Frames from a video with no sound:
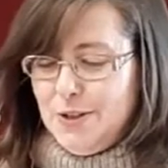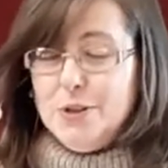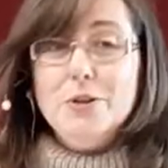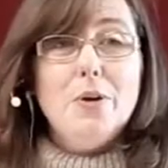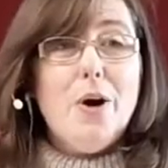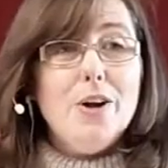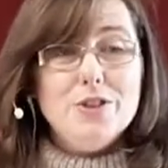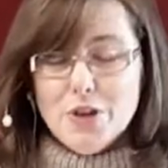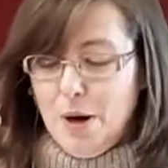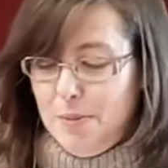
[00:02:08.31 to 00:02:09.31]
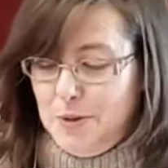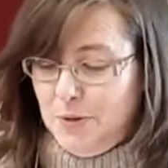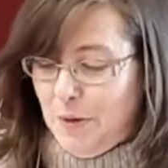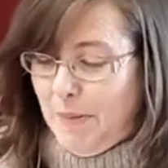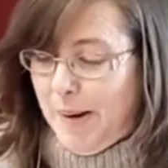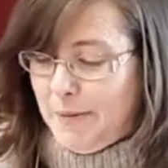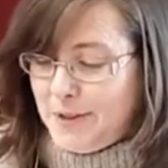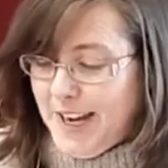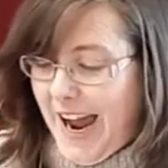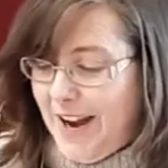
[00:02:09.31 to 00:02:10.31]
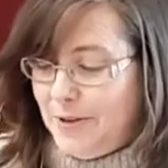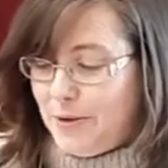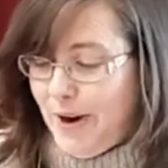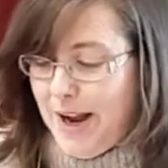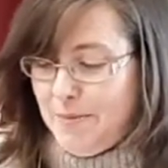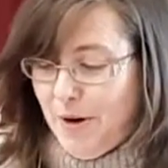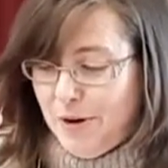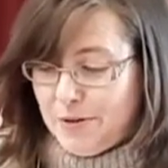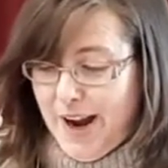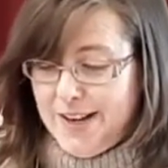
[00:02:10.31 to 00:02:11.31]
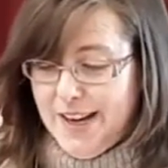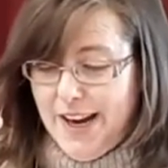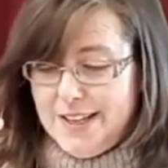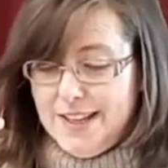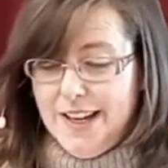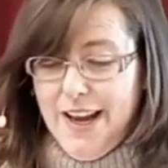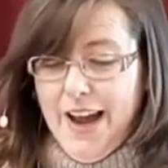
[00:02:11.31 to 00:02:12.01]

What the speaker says: Do odd jobs for mum or dad or grandma or granddad.